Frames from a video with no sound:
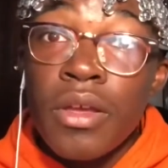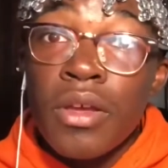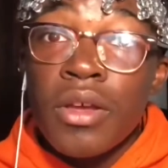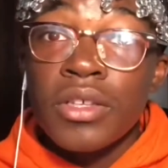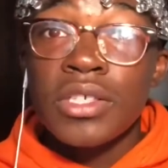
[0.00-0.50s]

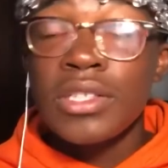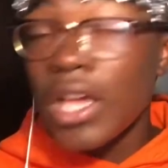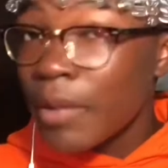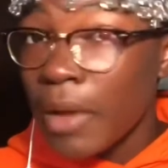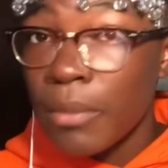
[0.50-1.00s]
she's
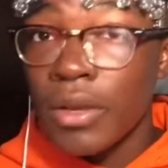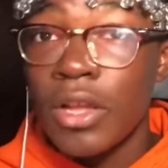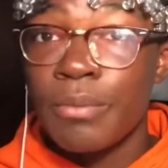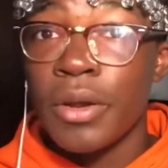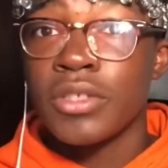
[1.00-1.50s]
taking my blood
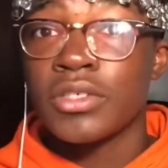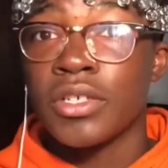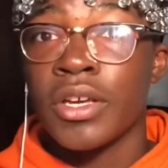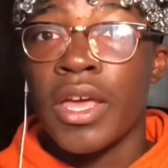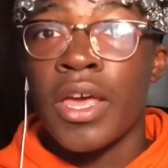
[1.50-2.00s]

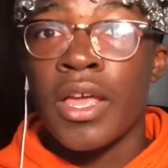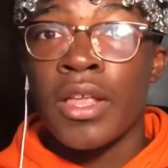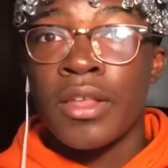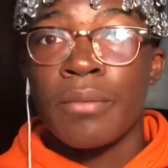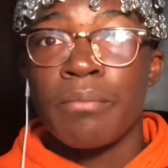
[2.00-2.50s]
pressure,
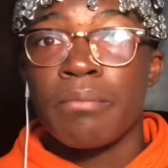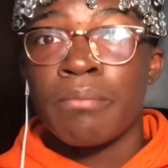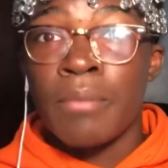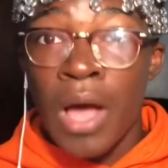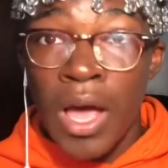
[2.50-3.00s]
and
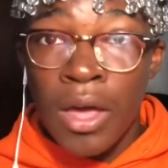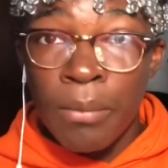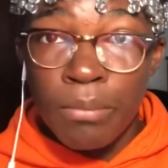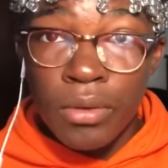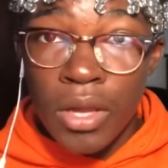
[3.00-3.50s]
my
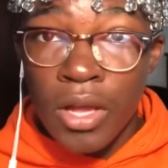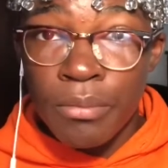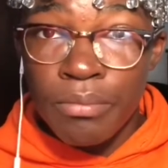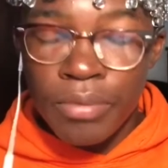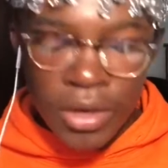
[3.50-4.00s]
blood
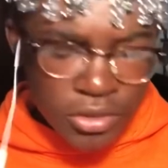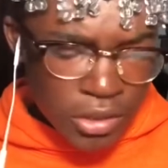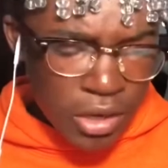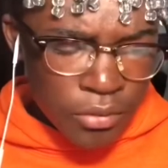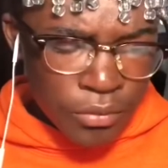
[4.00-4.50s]

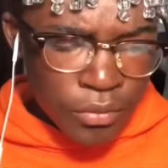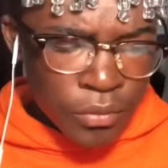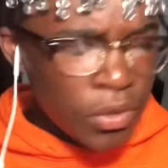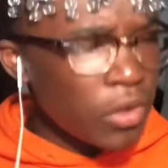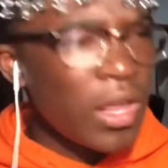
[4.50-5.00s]
pressure,
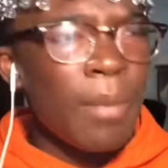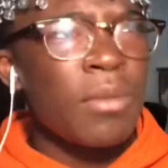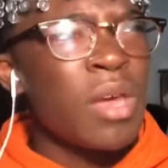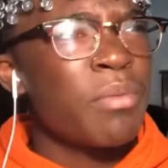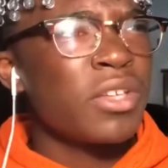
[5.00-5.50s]
not
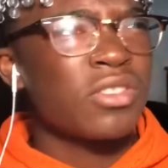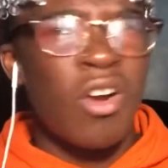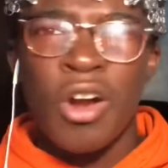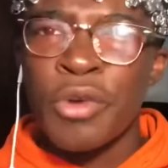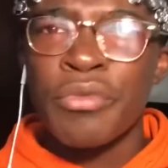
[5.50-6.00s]
blood pressure,
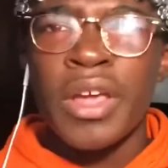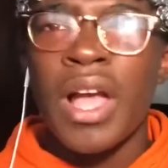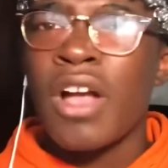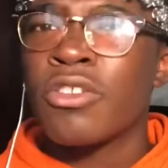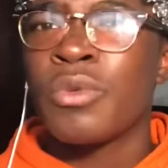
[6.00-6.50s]
heart rate, I
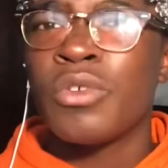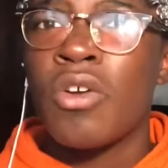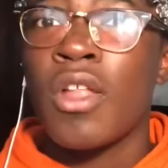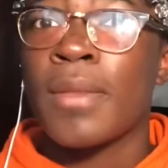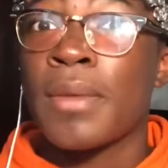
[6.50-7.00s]
don't know what you
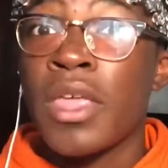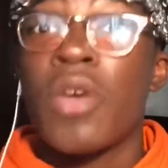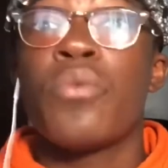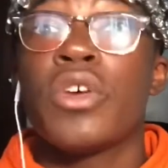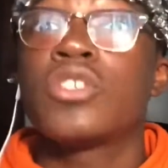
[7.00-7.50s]
call it, but it
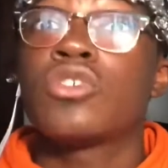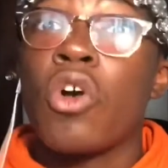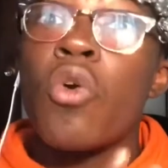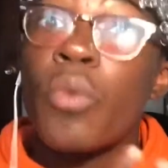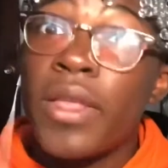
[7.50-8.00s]
was
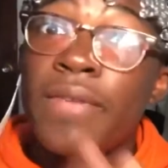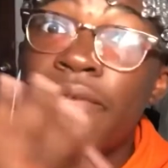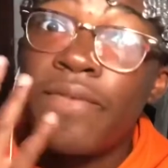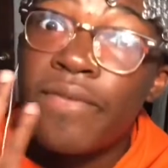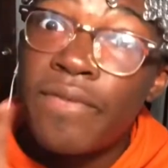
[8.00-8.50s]
going
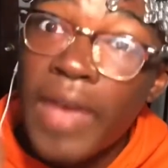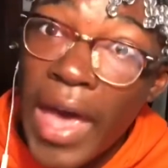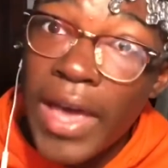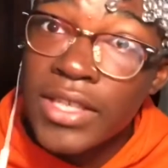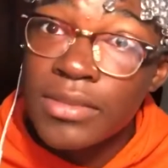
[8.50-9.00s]

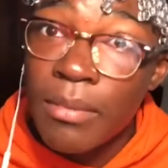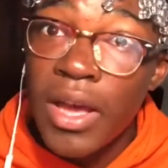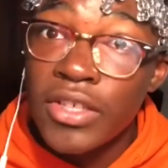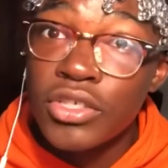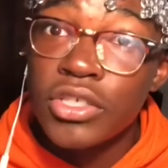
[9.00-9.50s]
fast,
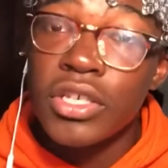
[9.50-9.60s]
my G.